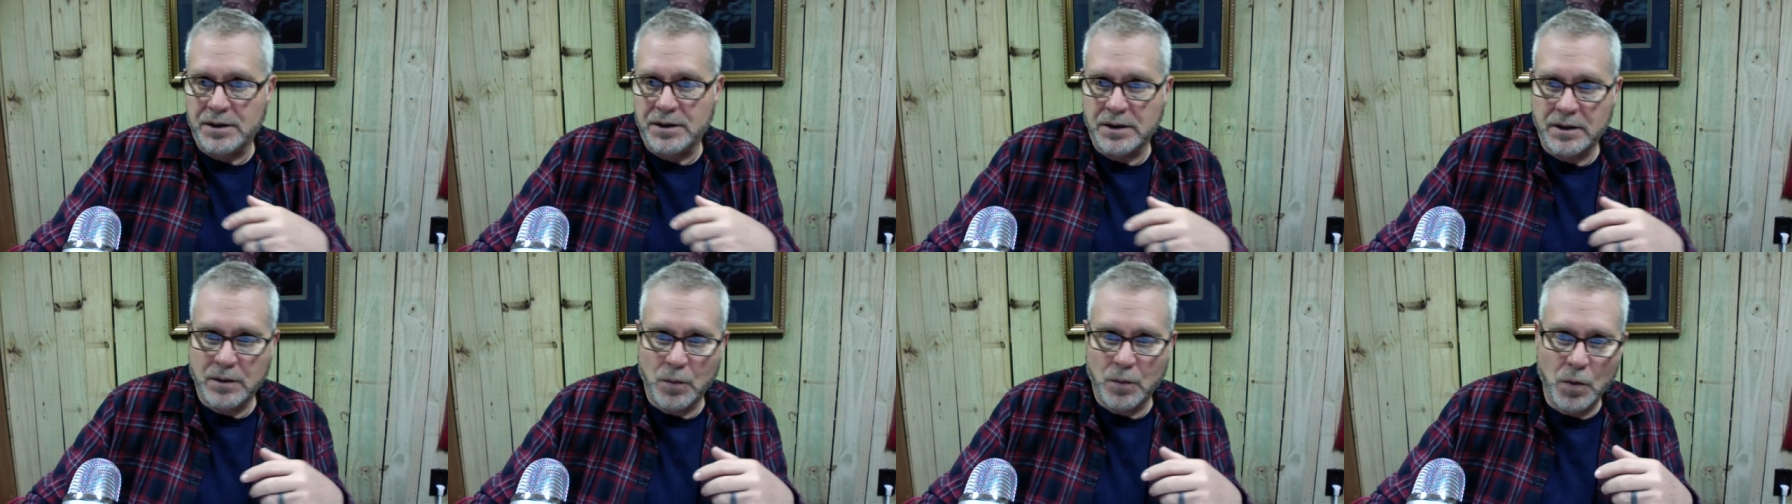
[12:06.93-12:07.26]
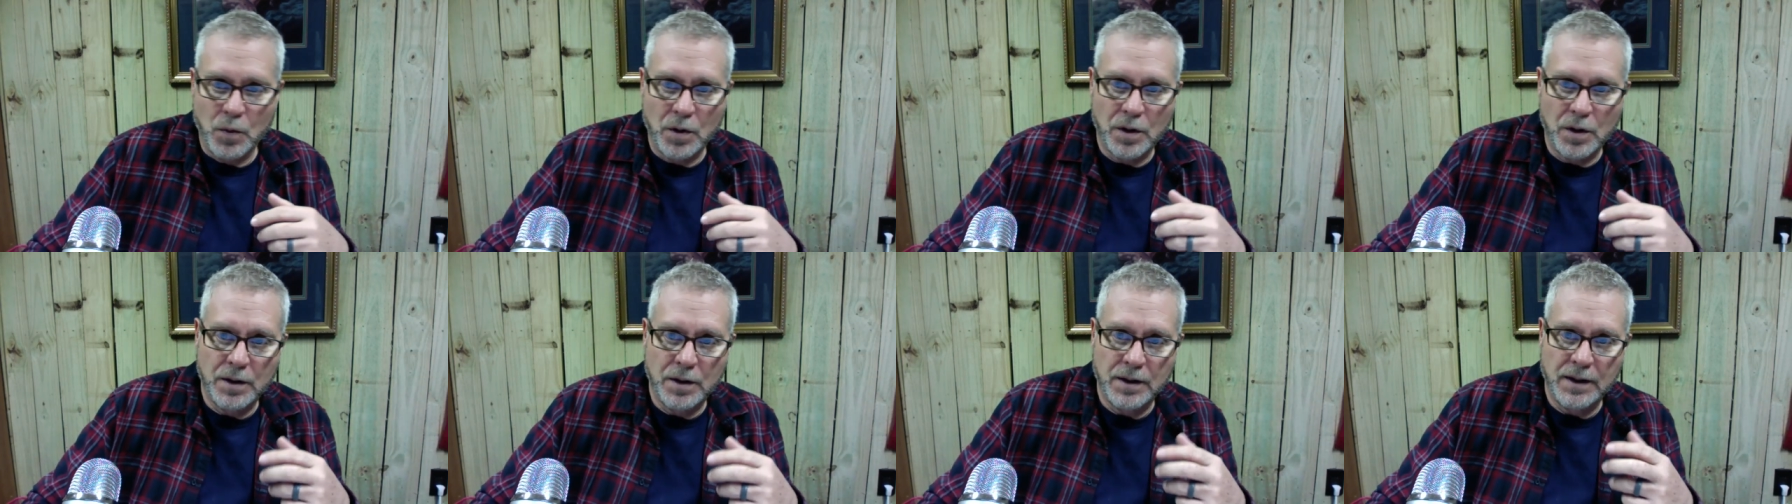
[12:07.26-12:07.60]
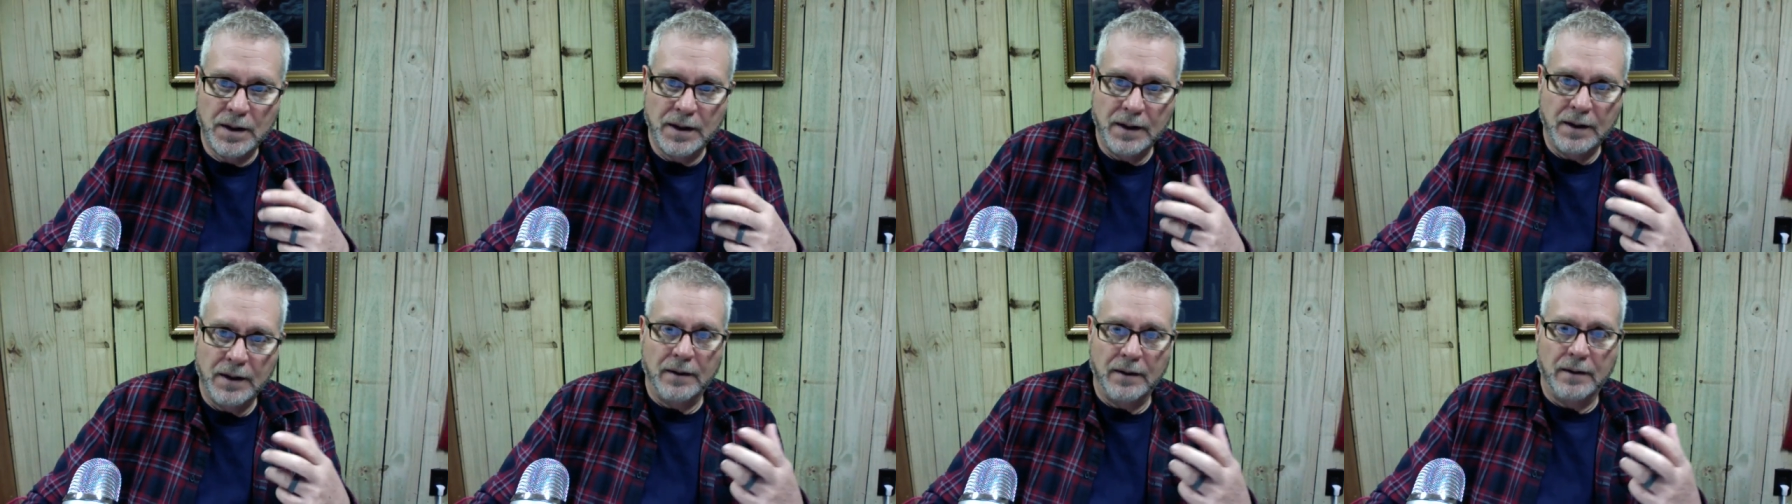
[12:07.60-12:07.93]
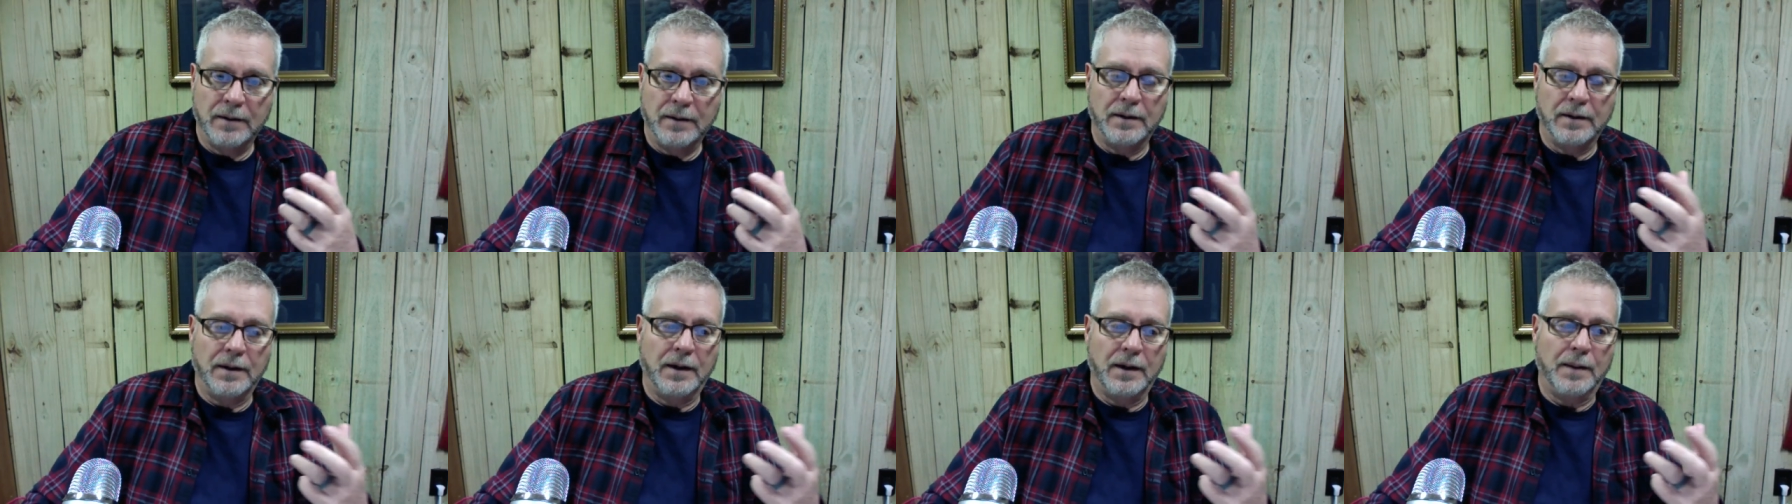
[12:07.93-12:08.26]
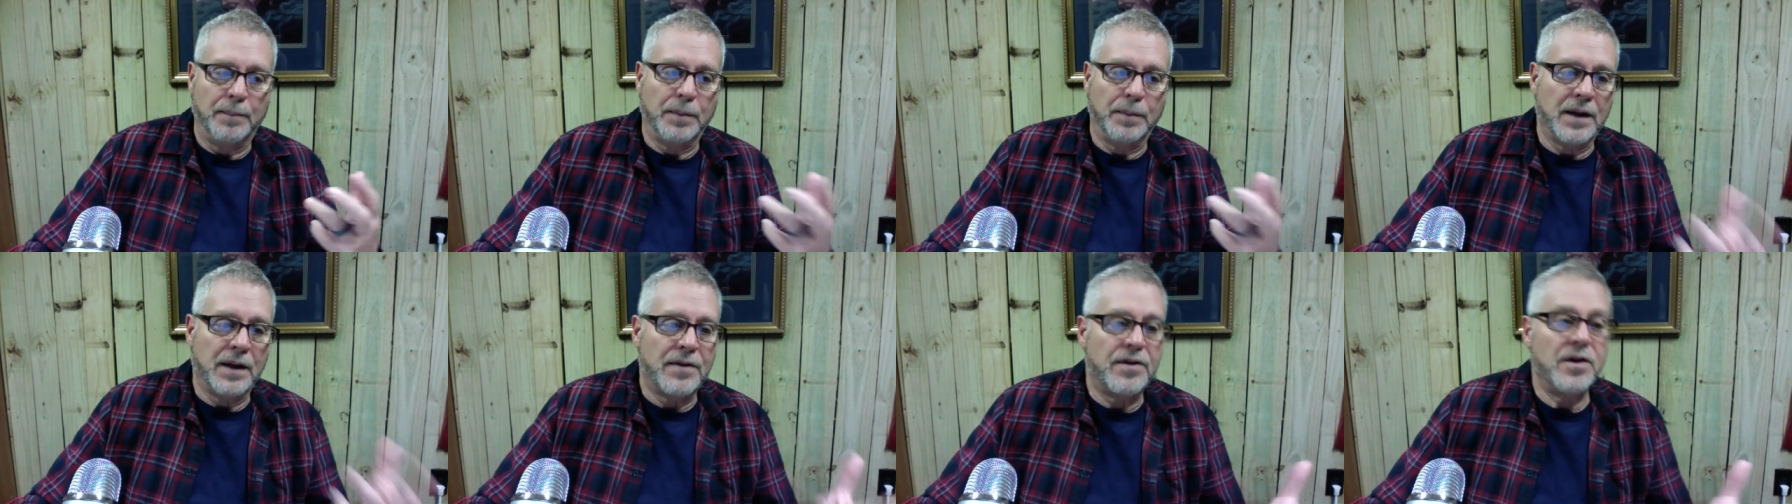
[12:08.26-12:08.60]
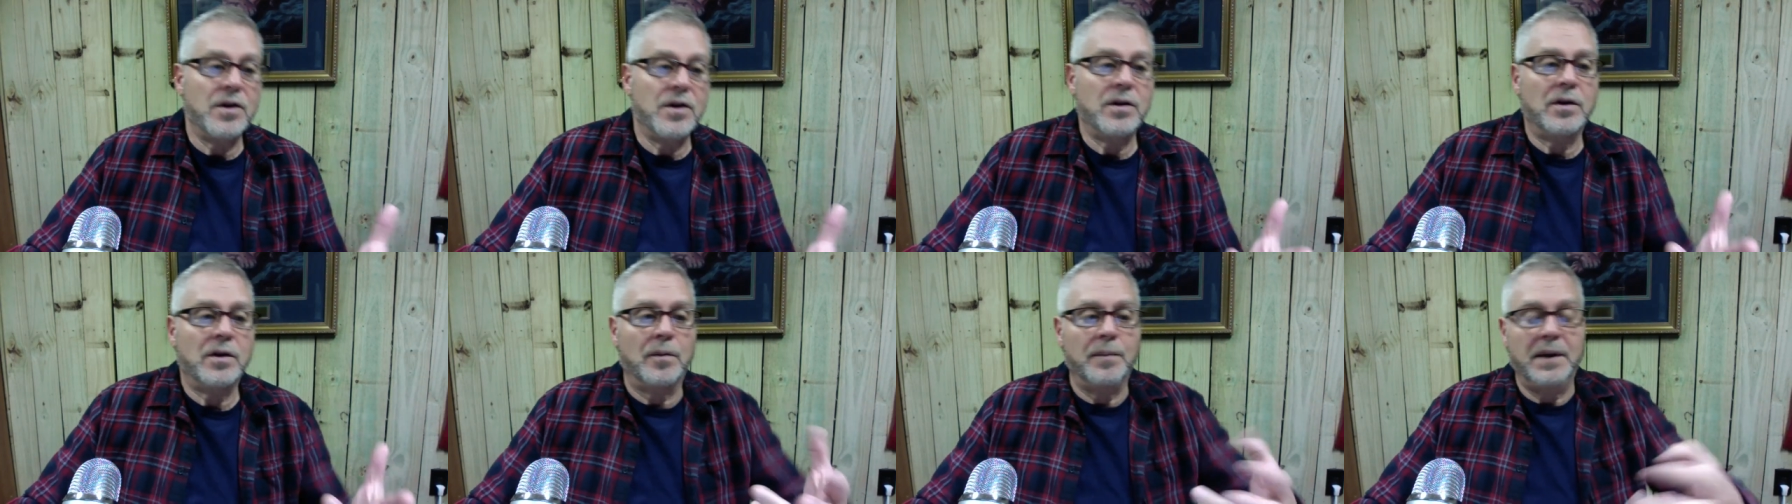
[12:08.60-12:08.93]
And the word
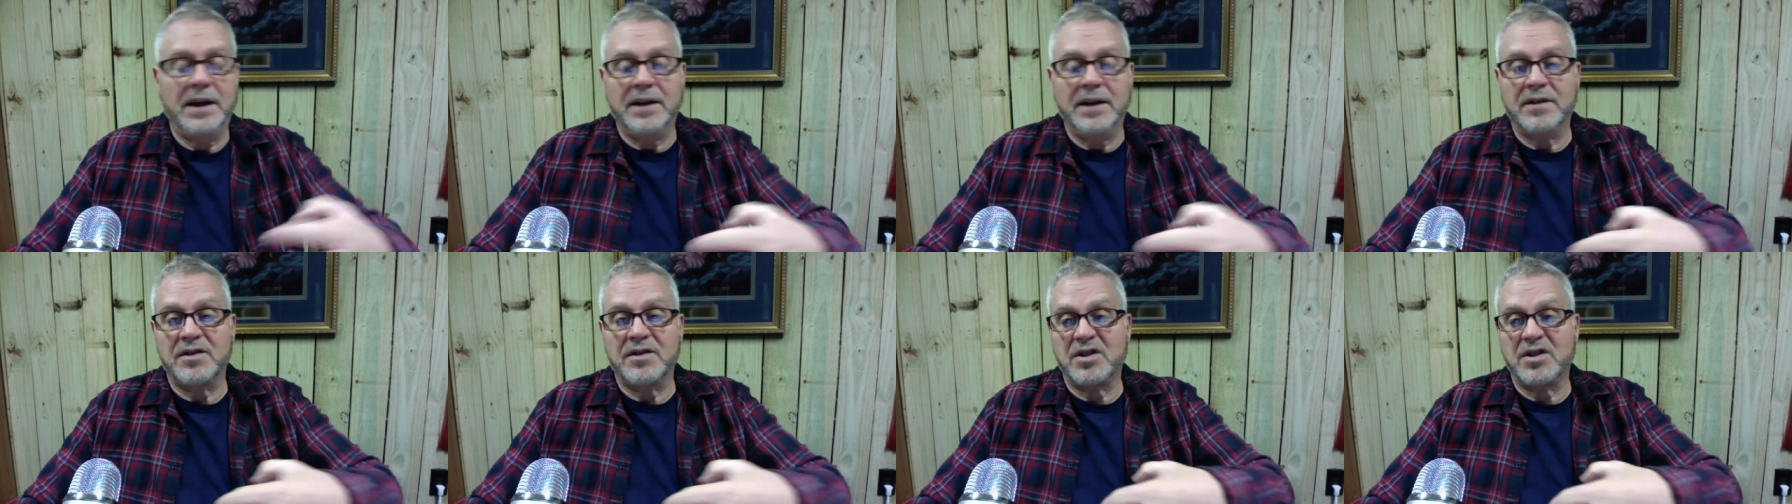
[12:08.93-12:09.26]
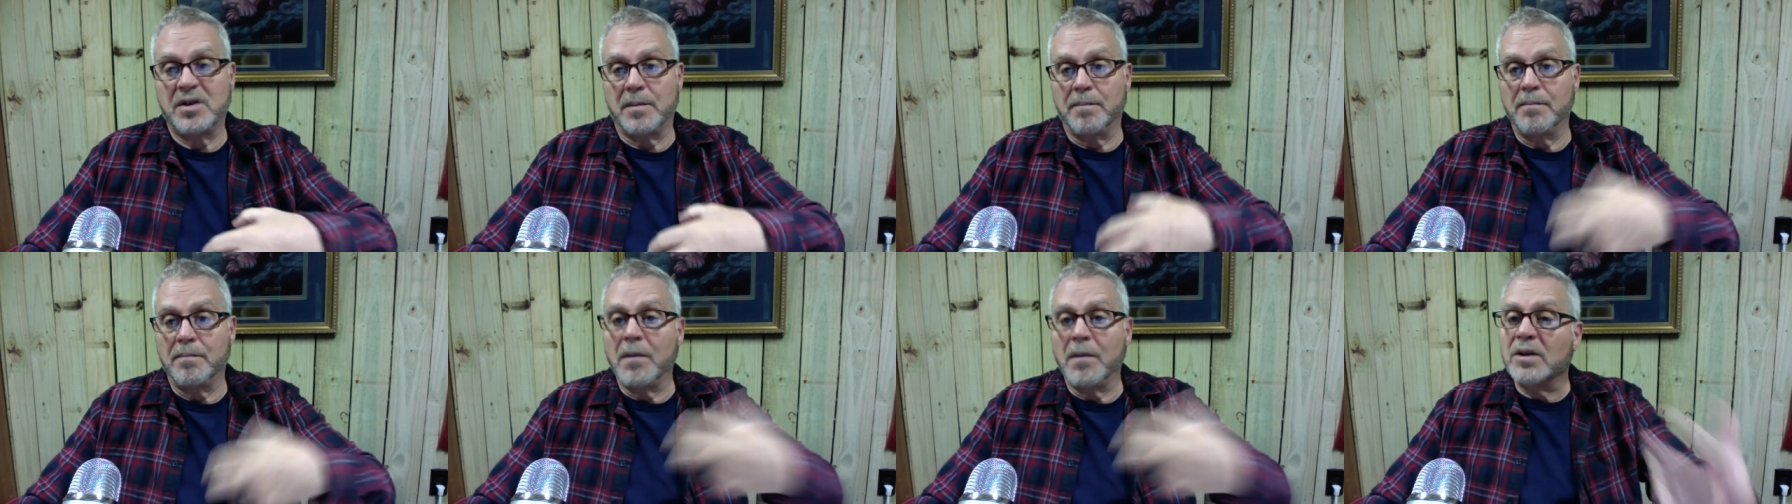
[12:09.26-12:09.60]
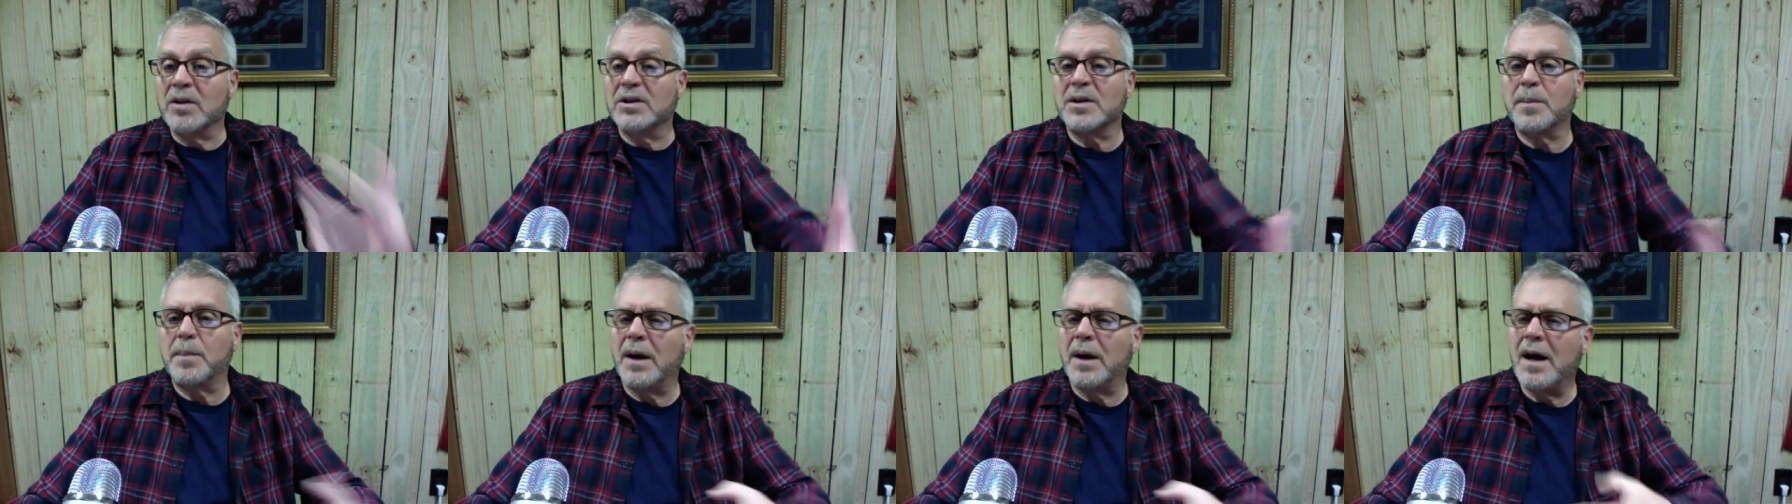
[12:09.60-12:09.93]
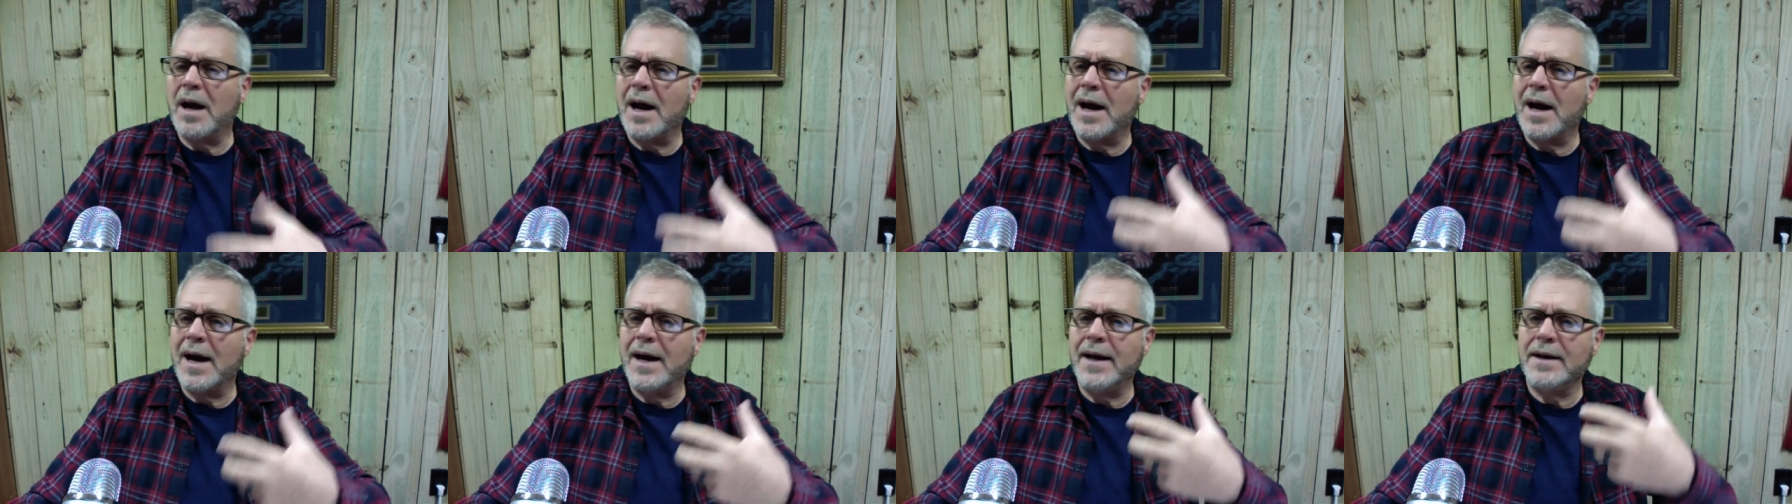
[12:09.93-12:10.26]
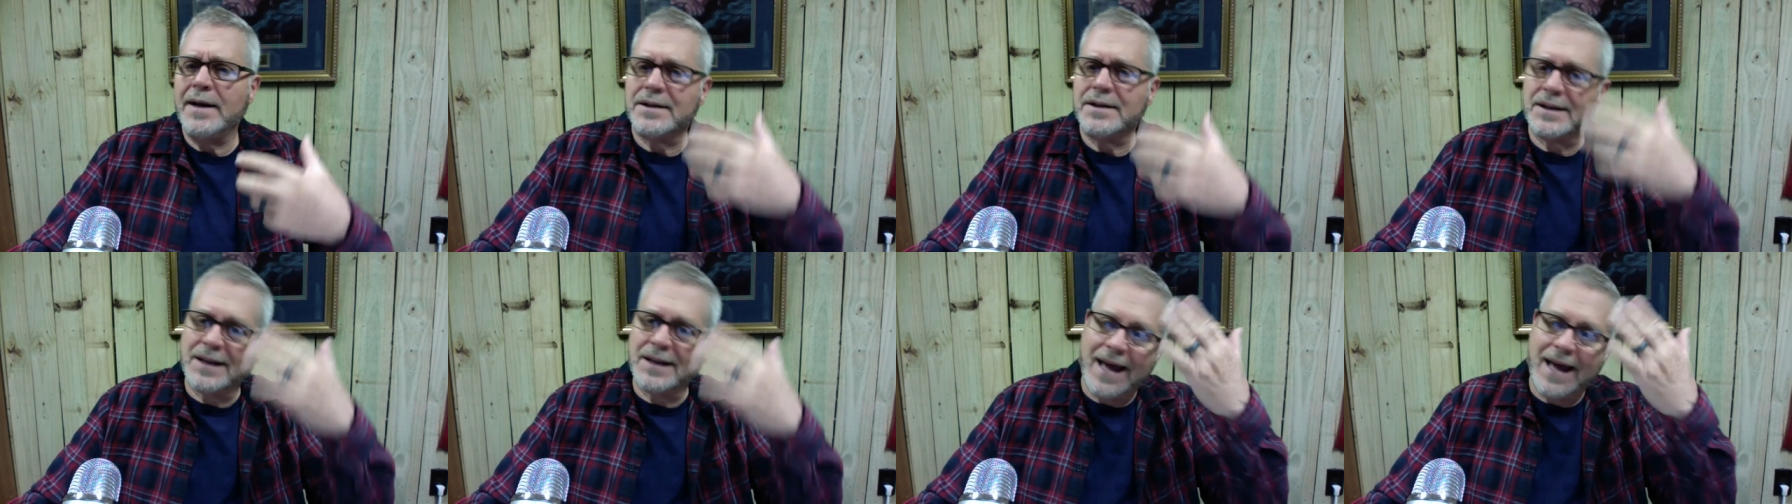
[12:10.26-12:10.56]
plethuno means to multiply